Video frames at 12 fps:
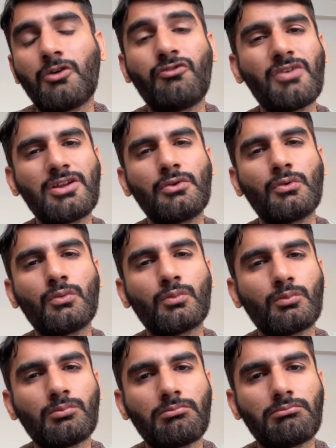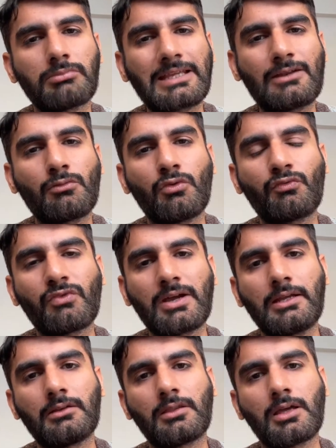When you cannot
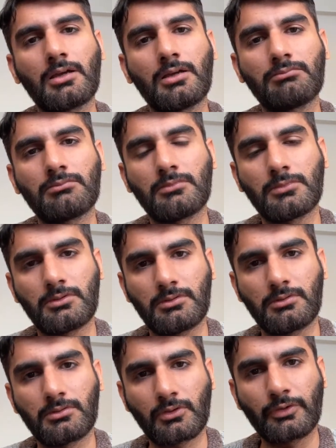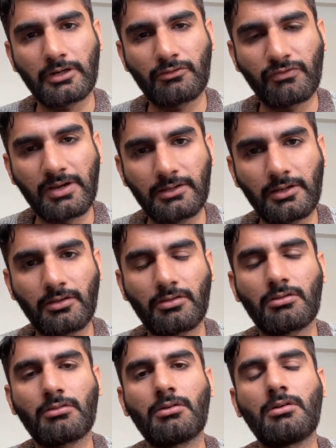find the correct
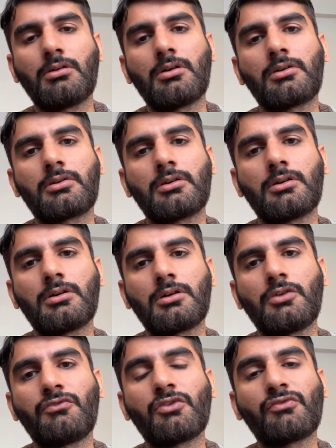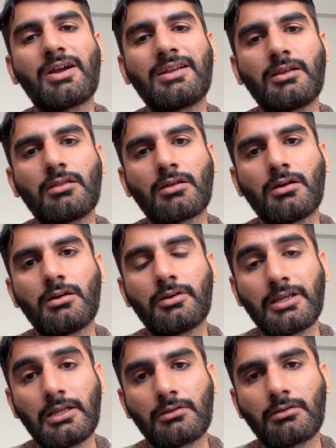findings, or if your findings are
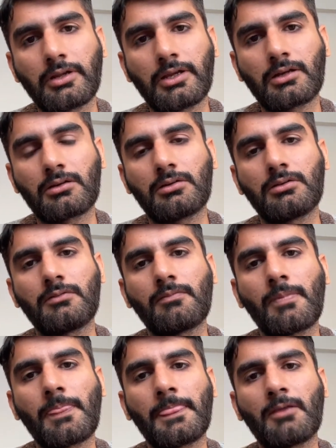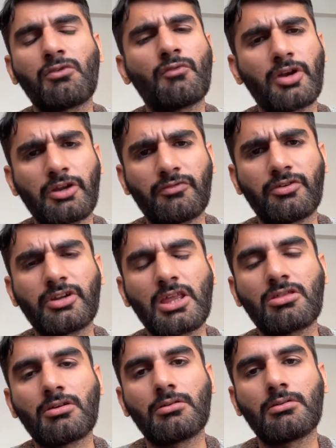incorrect for whatever
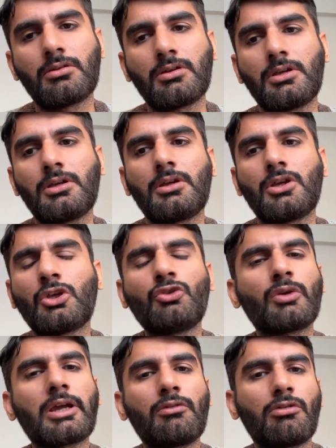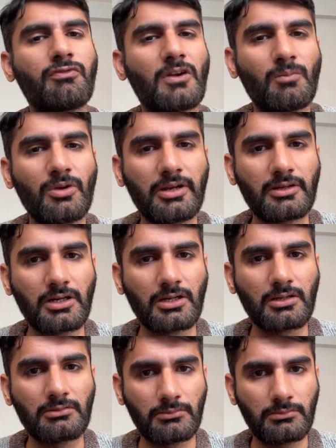reason, you cannot formulate
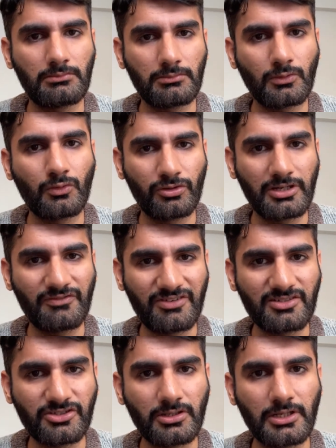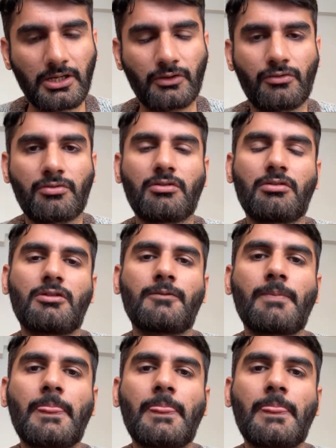a good differential diagnosis.